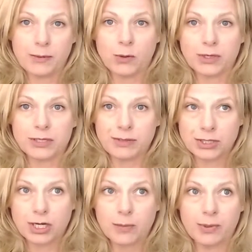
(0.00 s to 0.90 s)
Court to
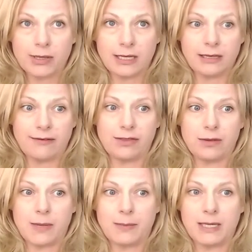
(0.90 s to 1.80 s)
interpret the 11th
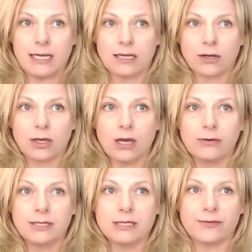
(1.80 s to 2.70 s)
Amendment in
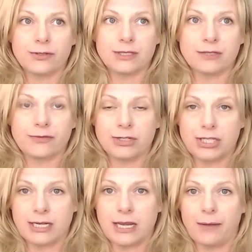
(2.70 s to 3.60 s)
Cohens versus
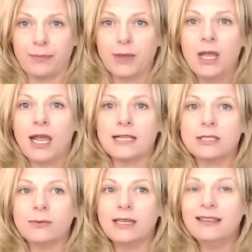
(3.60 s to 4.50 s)
Virginia. And
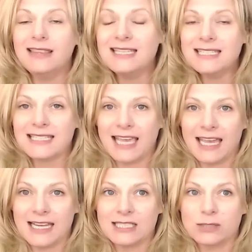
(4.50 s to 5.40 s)
so in this
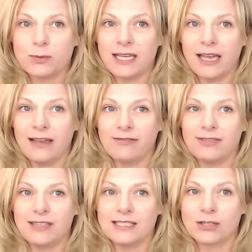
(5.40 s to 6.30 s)
case, we have
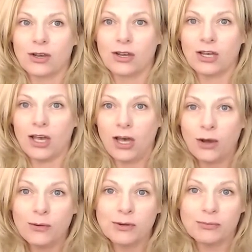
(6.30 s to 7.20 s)
these
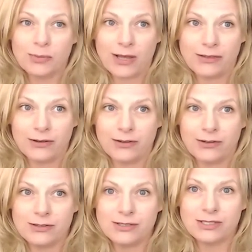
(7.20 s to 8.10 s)
Cohen
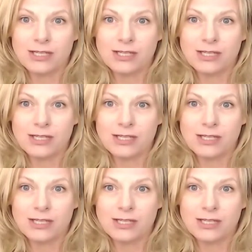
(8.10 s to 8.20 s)
brothers.